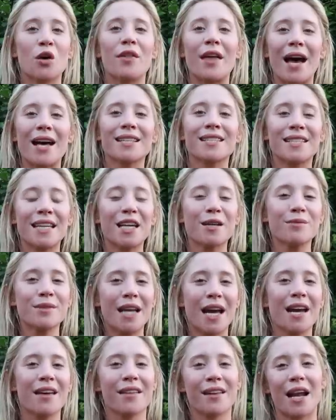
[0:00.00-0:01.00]
So that same
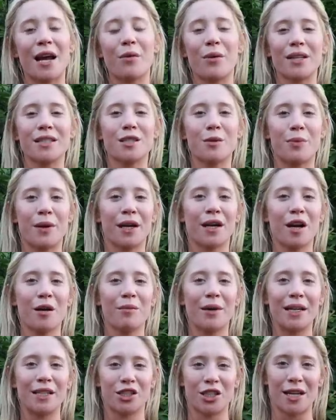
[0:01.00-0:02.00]
day that I went to pick
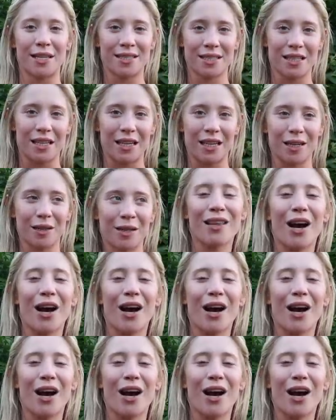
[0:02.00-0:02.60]
up my jet ski,